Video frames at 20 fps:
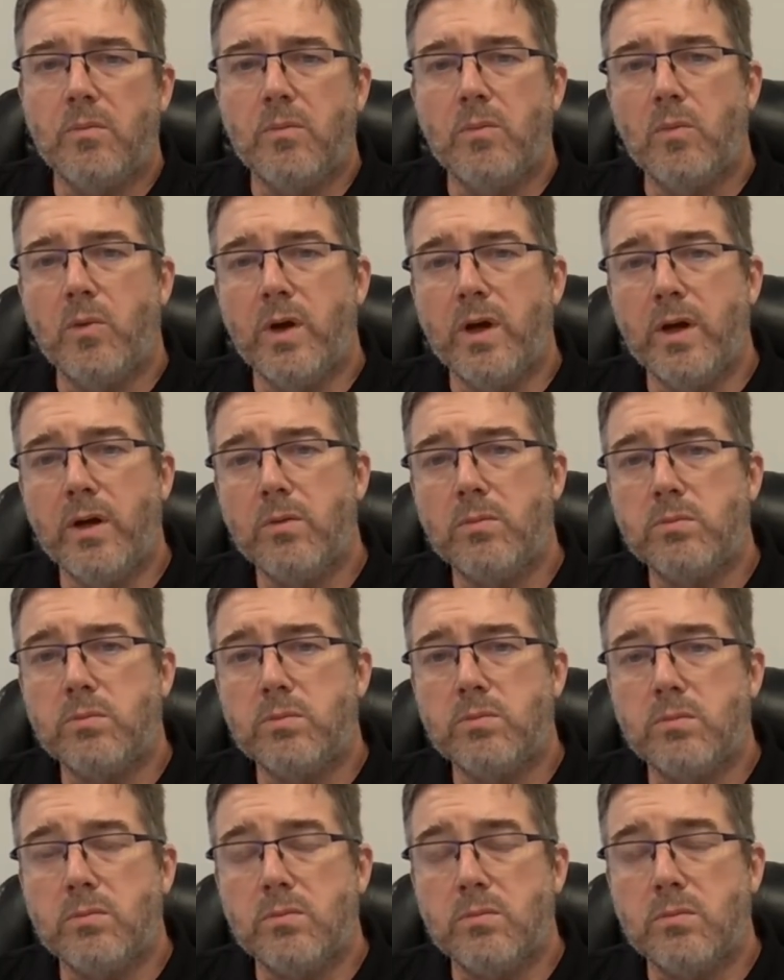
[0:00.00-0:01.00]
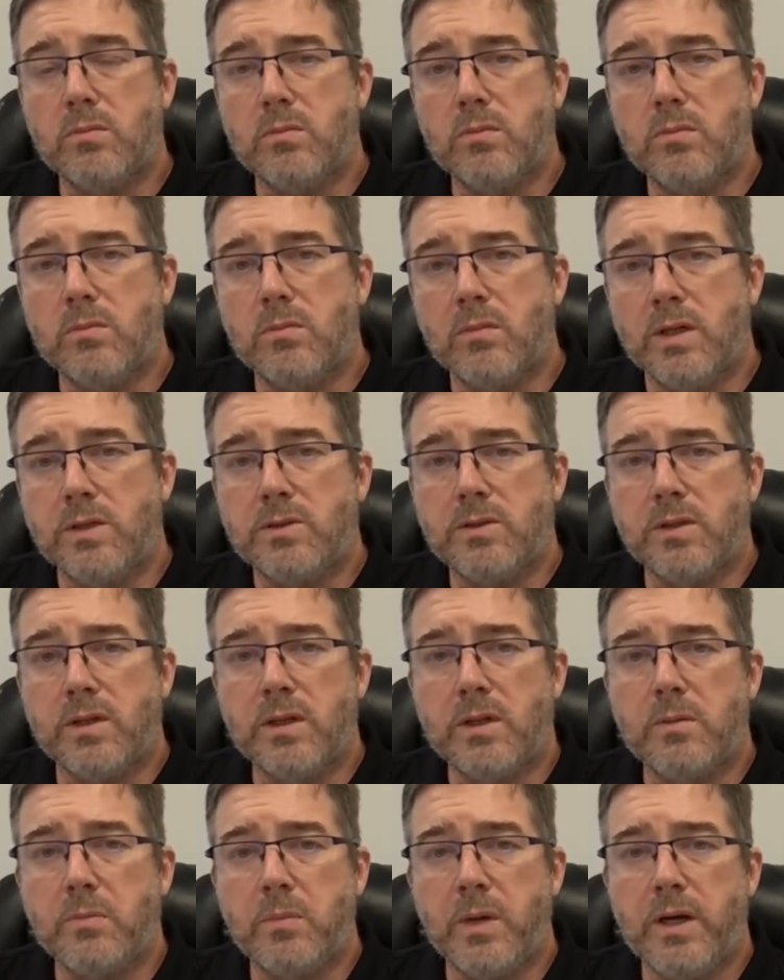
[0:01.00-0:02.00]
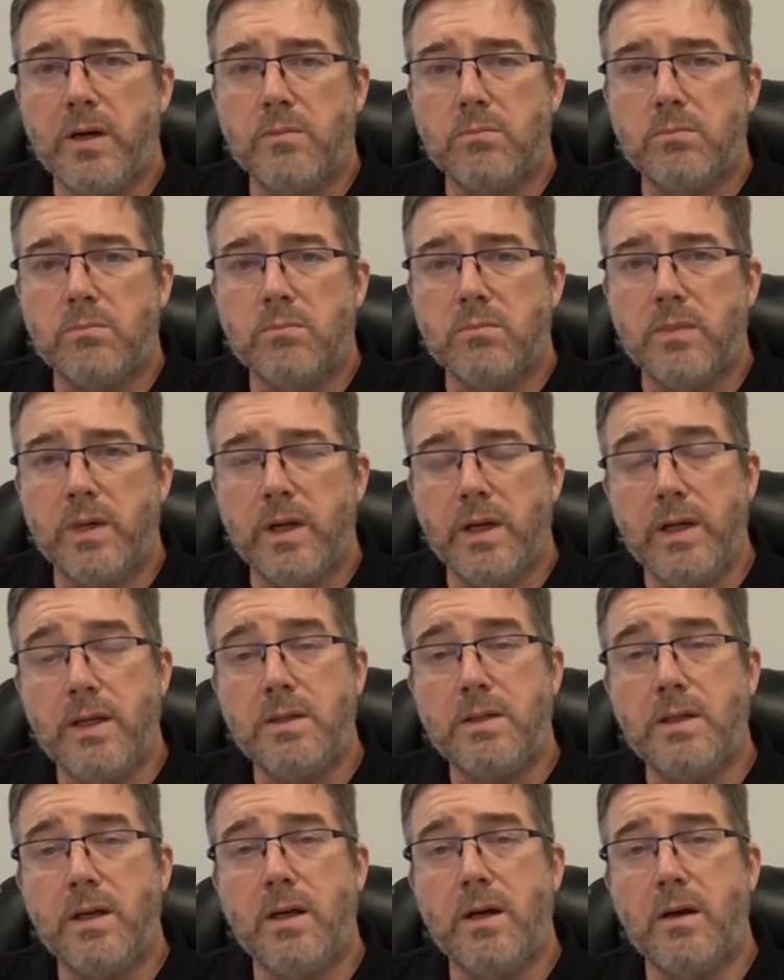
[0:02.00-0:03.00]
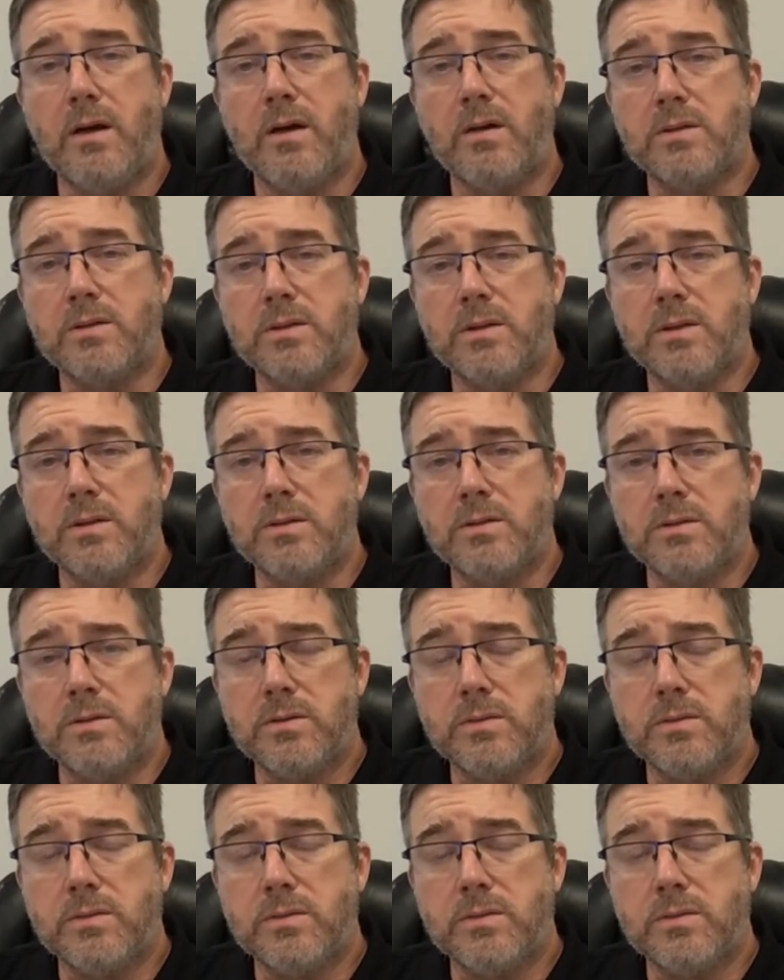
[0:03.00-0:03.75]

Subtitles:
Well, let's think about antioxidants.